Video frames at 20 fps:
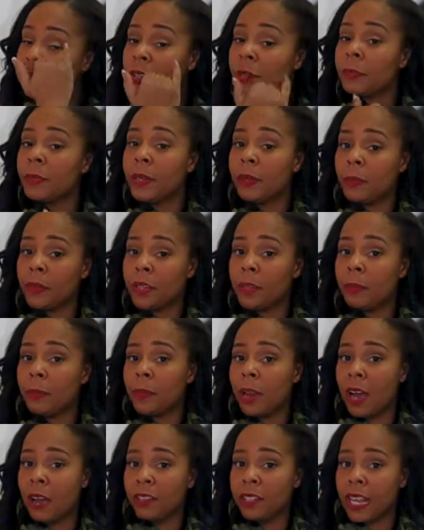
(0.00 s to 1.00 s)
a little bit where your
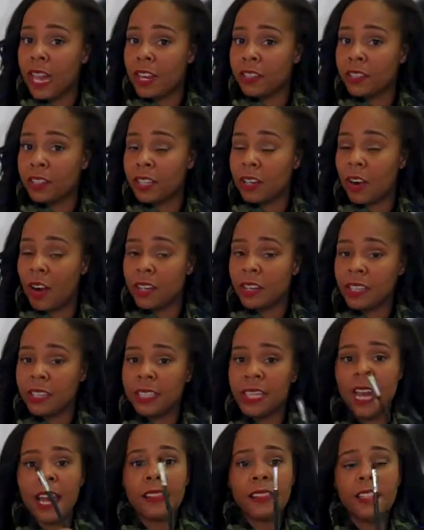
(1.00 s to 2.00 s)
brow naturally
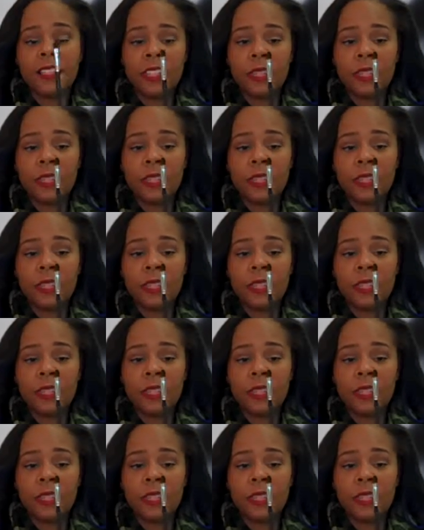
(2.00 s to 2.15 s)
arches at,